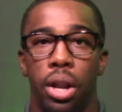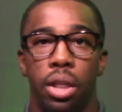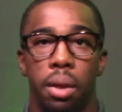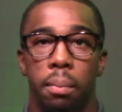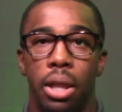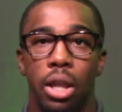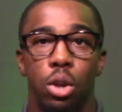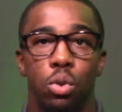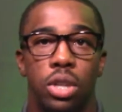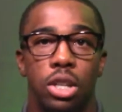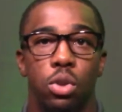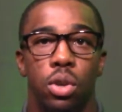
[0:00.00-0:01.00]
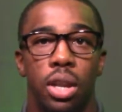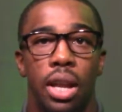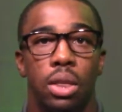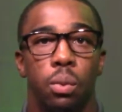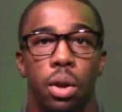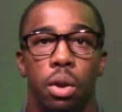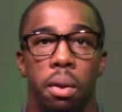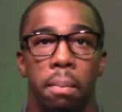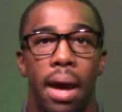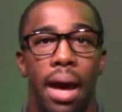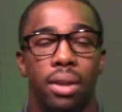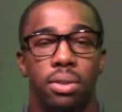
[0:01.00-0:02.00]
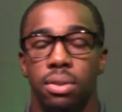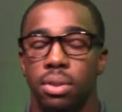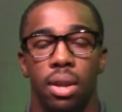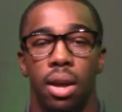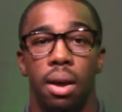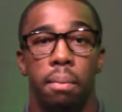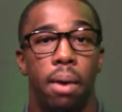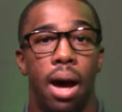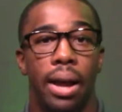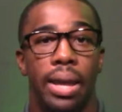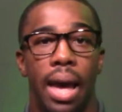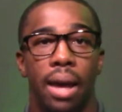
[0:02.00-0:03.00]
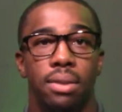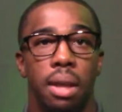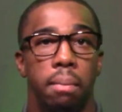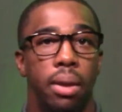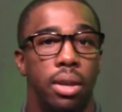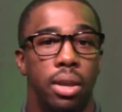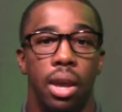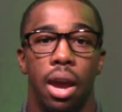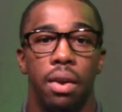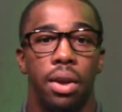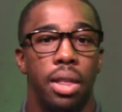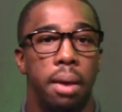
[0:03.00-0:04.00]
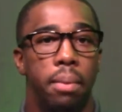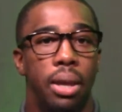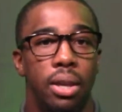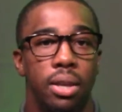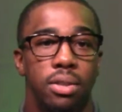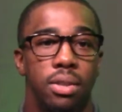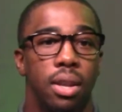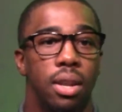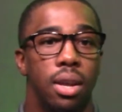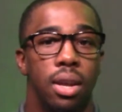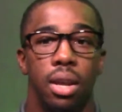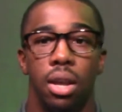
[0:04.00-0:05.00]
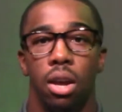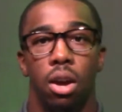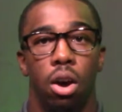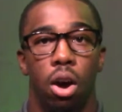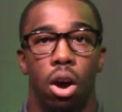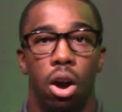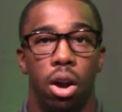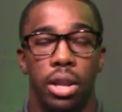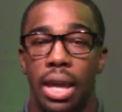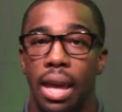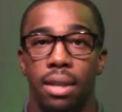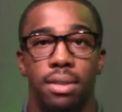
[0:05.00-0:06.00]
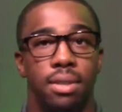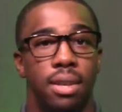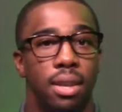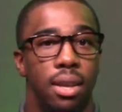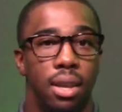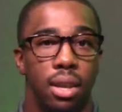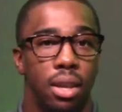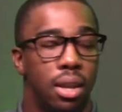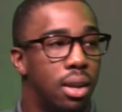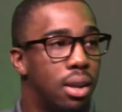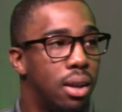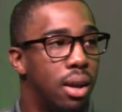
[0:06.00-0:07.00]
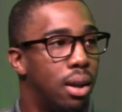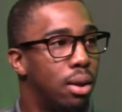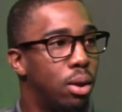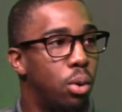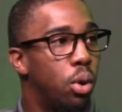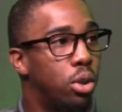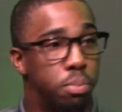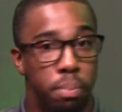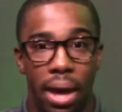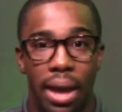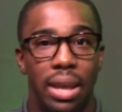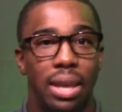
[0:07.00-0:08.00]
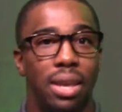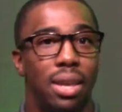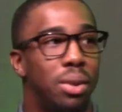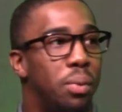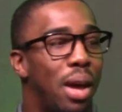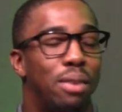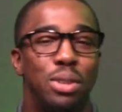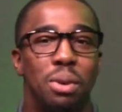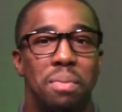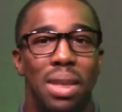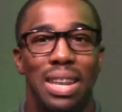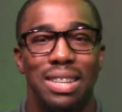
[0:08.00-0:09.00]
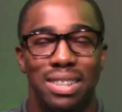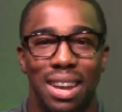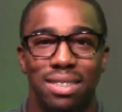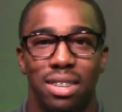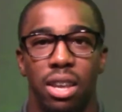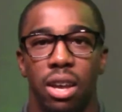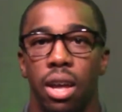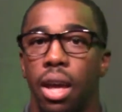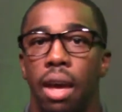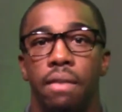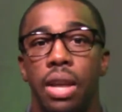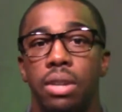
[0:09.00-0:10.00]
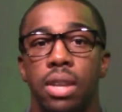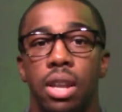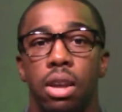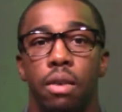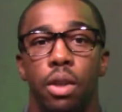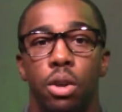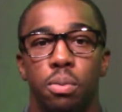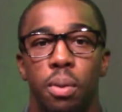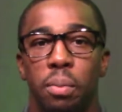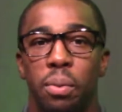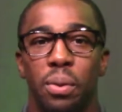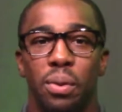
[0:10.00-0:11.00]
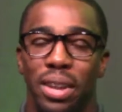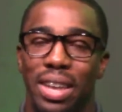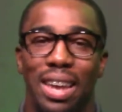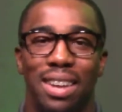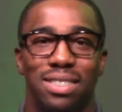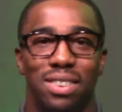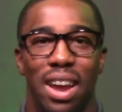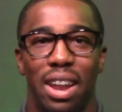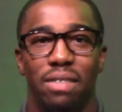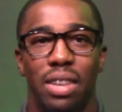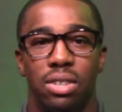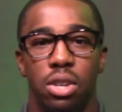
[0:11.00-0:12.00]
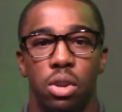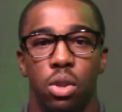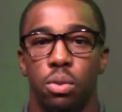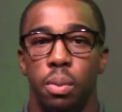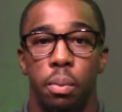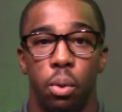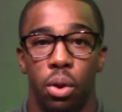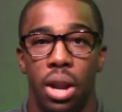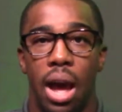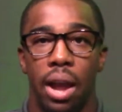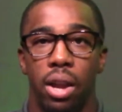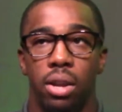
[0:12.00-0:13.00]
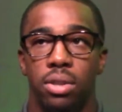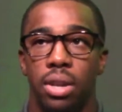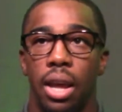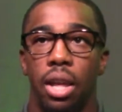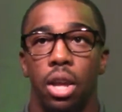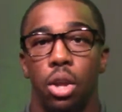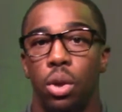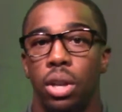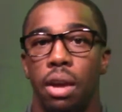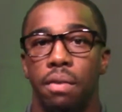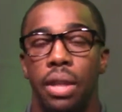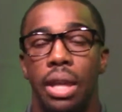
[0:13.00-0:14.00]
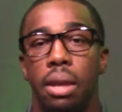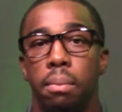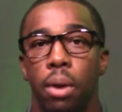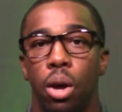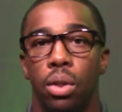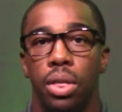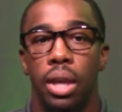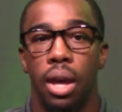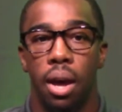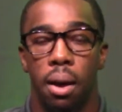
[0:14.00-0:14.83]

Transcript: of the millennials that you connected with on a past podcast, that being Kiara, that being Cassandra, or Yancy, who else? Betty. We have so many. Jessica. If there's any of those people, right? If there's any of those people who are not here today, you can definitely email the